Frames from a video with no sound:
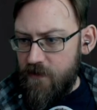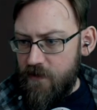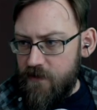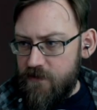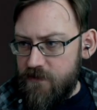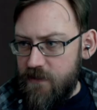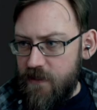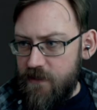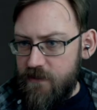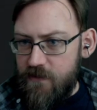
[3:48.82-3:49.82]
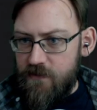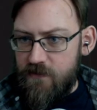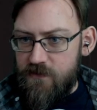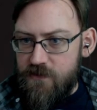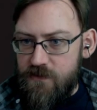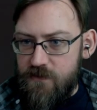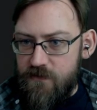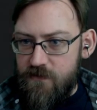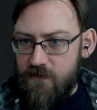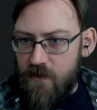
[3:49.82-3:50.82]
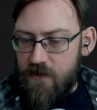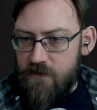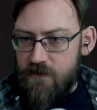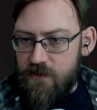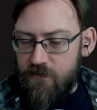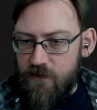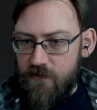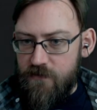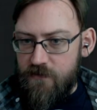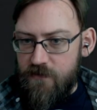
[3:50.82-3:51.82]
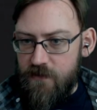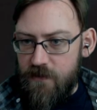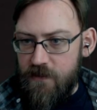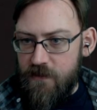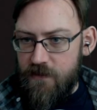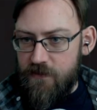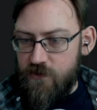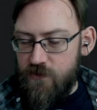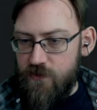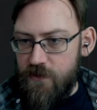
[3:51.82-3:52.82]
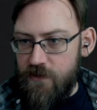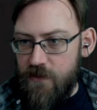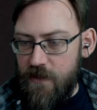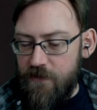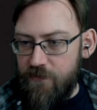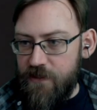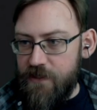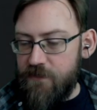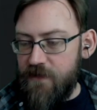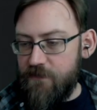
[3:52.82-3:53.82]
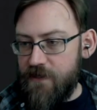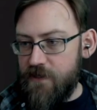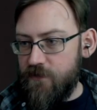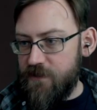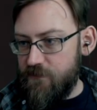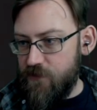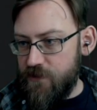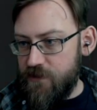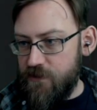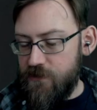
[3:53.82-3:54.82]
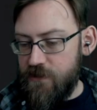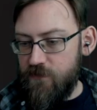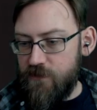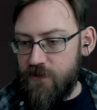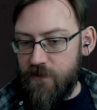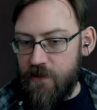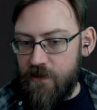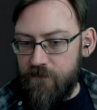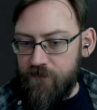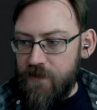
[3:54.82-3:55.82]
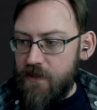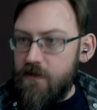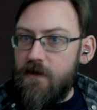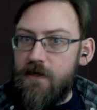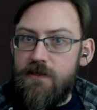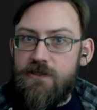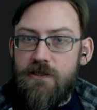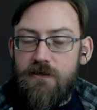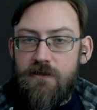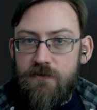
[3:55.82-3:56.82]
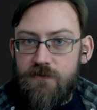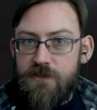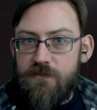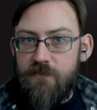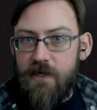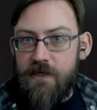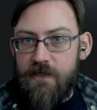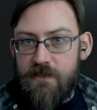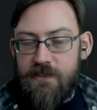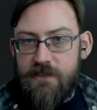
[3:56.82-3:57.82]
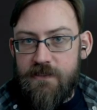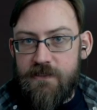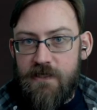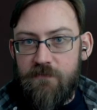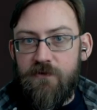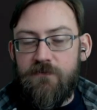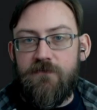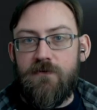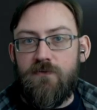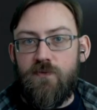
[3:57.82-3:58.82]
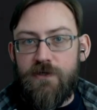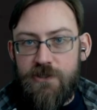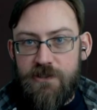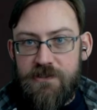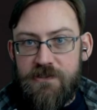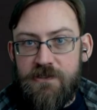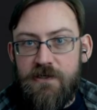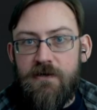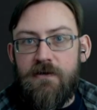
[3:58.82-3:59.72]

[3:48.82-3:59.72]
And that is a similar uh, to the how to play in the main menu, except you could still see what's going on. And this concludes my context example for widgets,